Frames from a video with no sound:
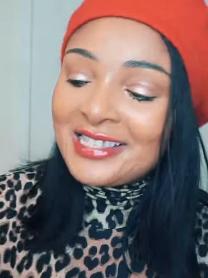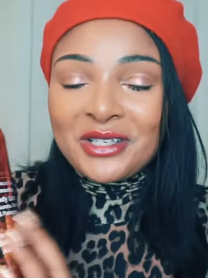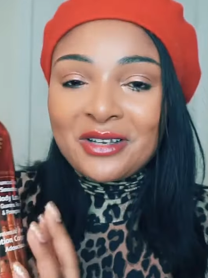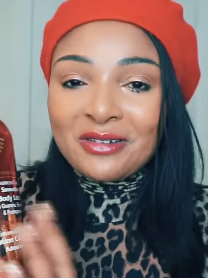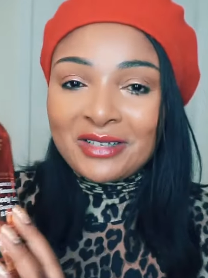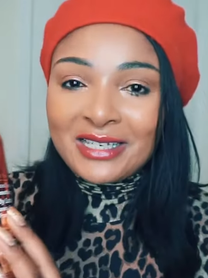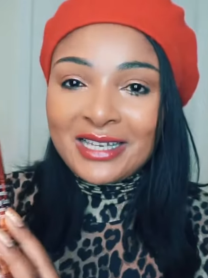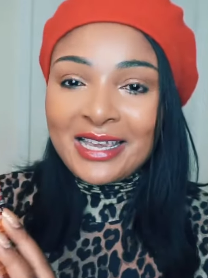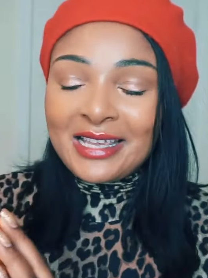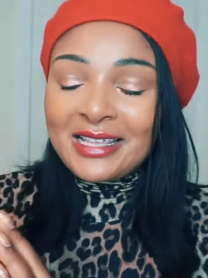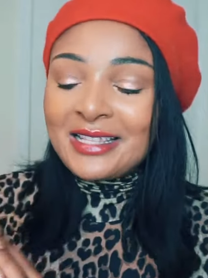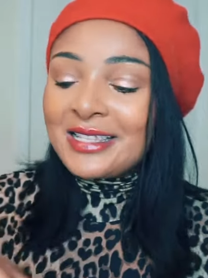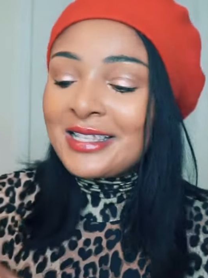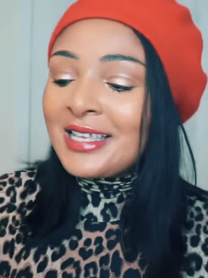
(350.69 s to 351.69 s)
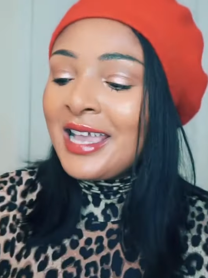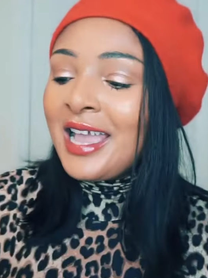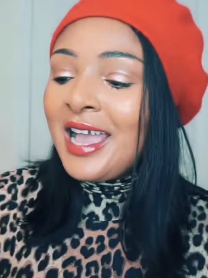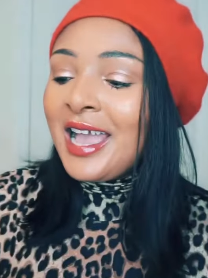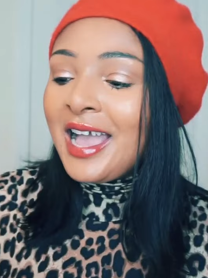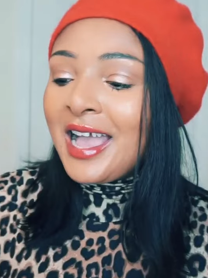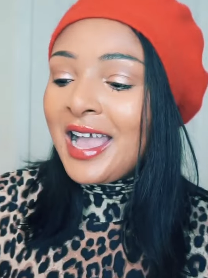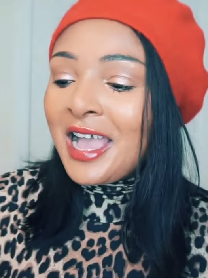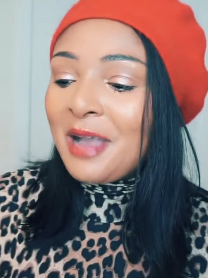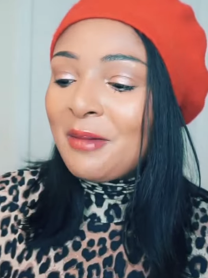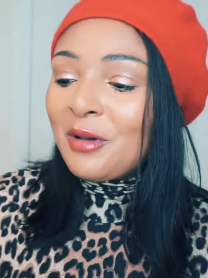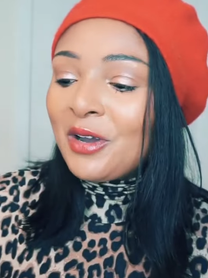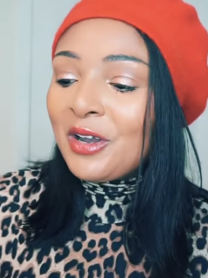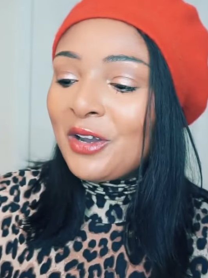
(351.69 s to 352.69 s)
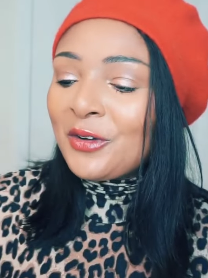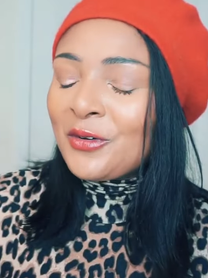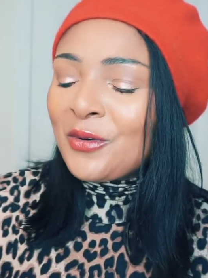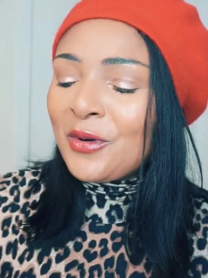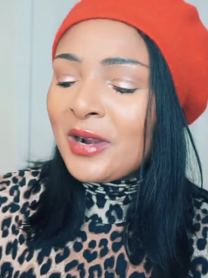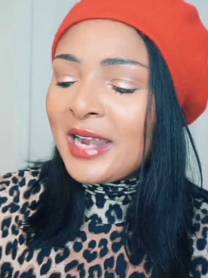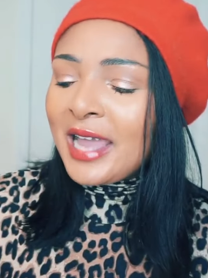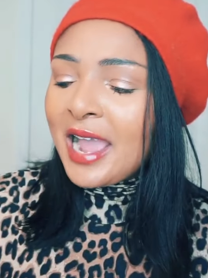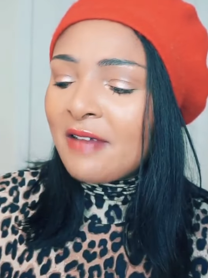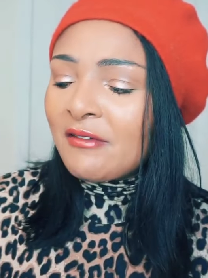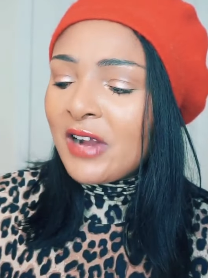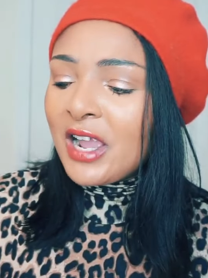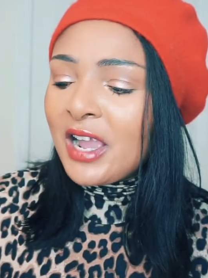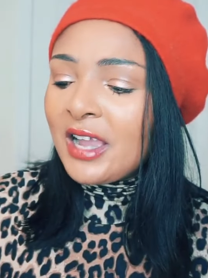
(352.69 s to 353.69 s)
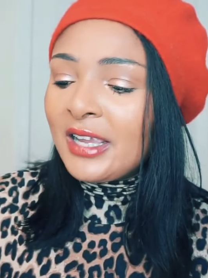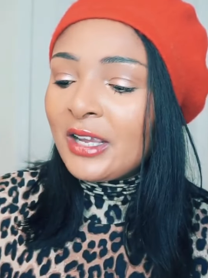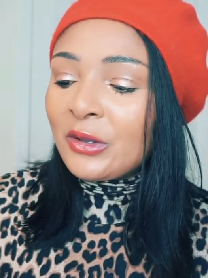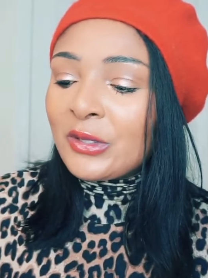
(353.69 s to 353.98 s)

It contains guanara, it